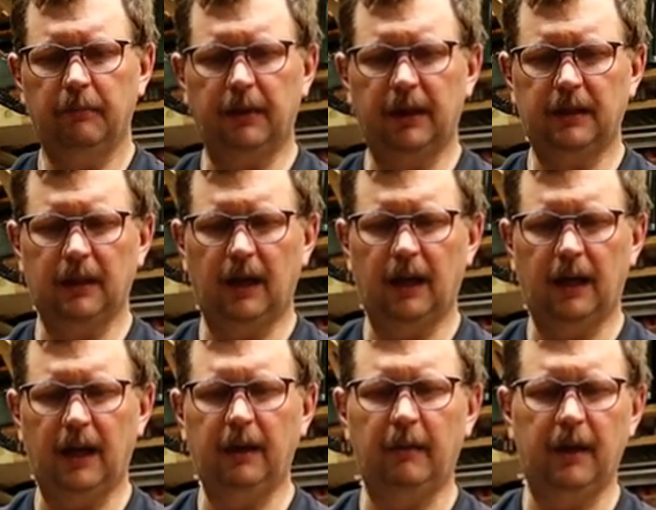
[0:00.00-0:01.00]
But uh,
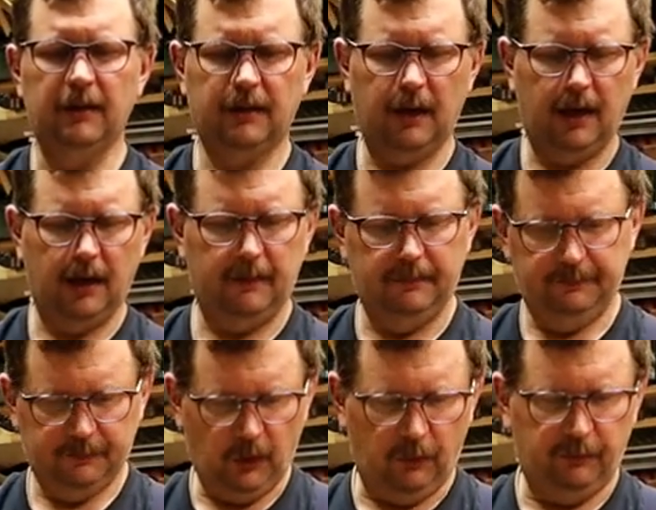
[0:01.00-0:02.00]
anyways, uh,
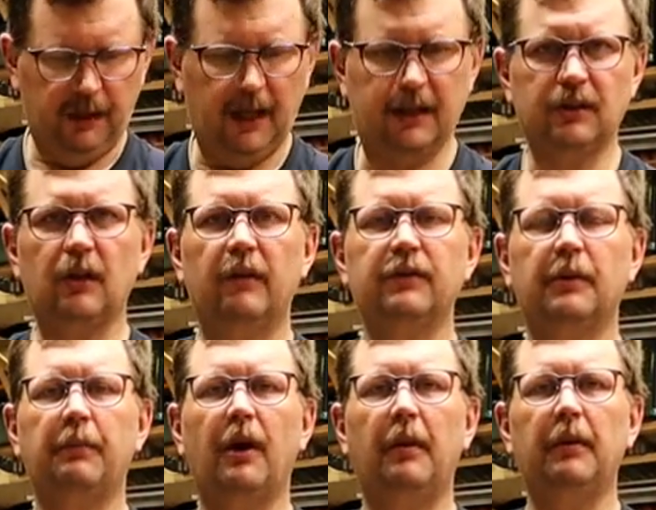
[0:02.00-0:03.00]
hopefully that solves their
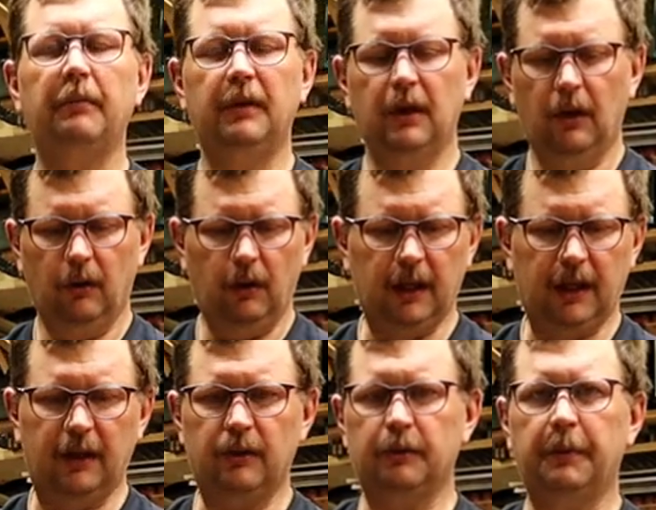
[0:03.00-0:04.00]
problem. All I got
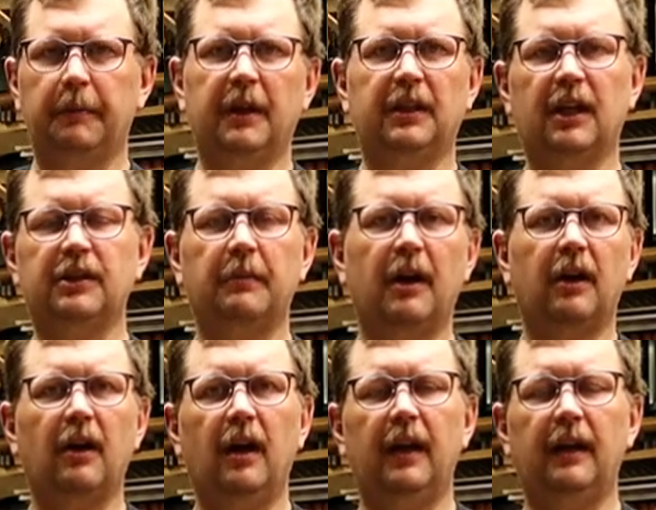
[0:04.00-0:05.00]
to do is put my touch mark
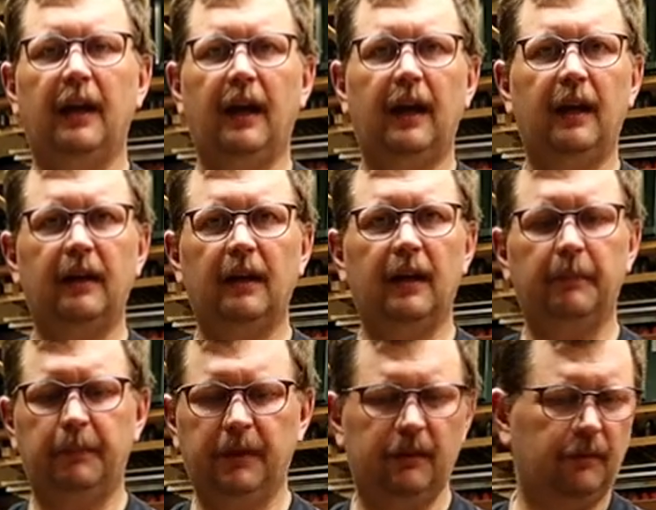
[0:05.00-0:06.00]
on it and uh,
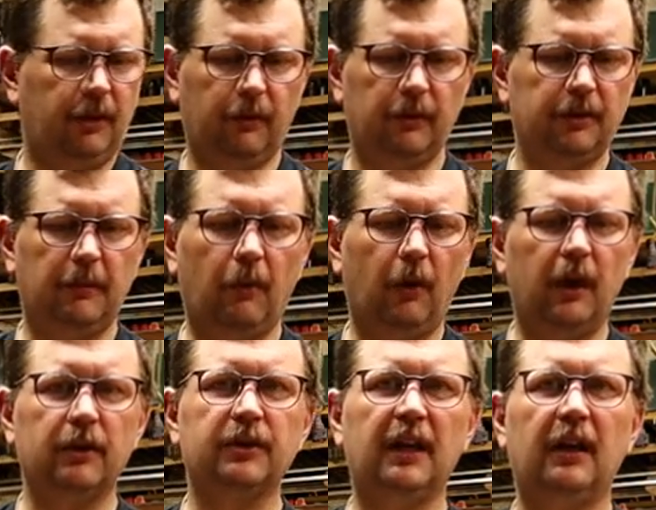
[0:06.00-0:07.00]
put, throw some
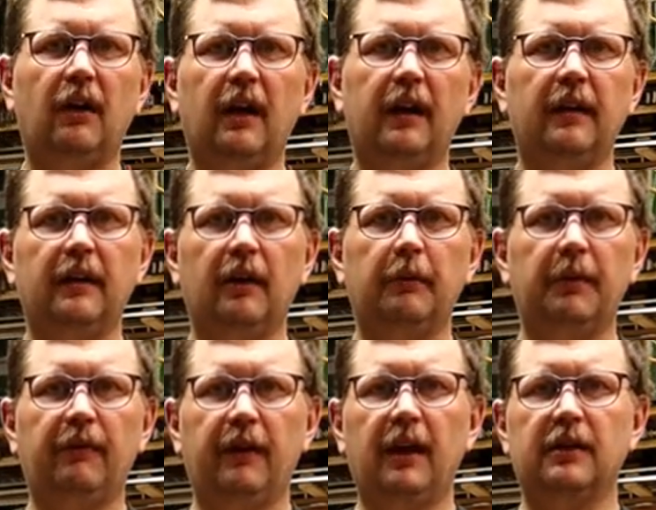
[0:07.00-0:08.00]
oil stain on it, and it'll be
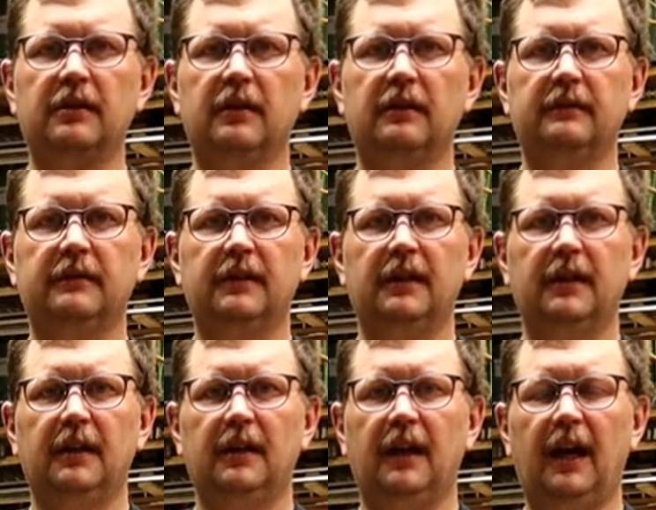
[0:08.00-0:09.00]
finished.
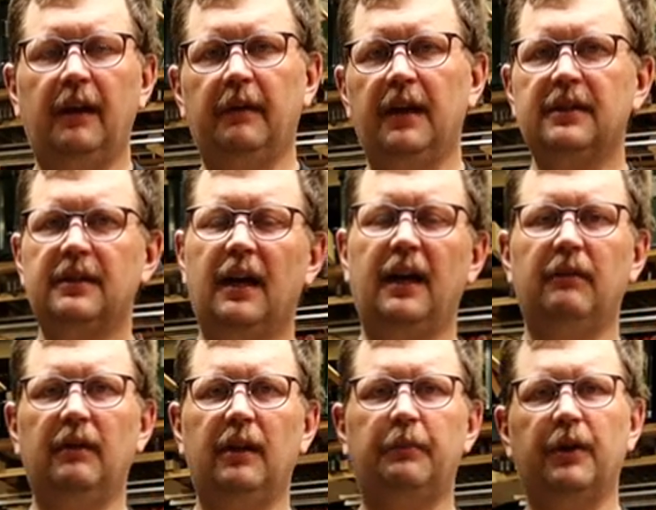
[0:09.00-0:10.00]
Anyways, I
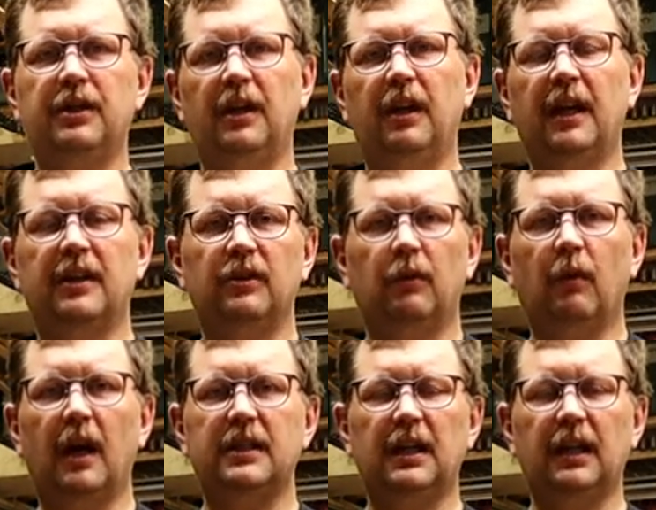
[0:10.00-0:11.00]
really appreciate you guys all
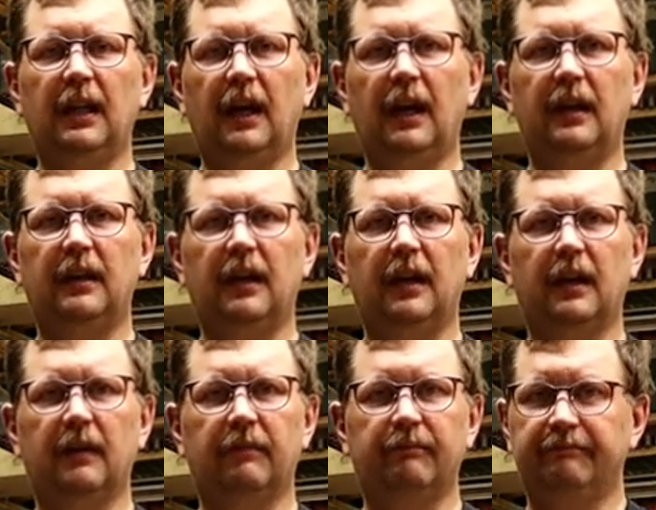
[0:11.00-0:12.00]
watching, and
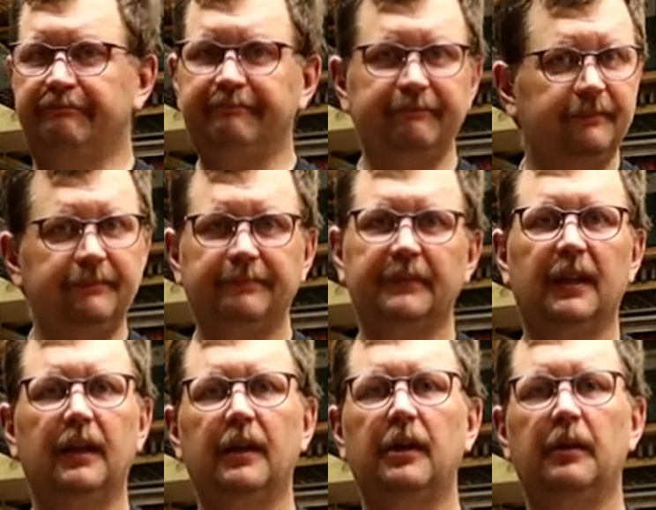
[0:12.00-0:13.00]
uh,
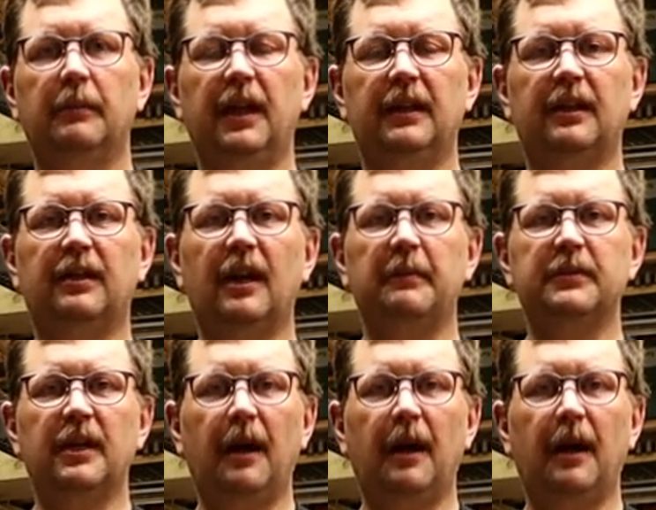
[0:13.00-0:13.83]
hit the thumbs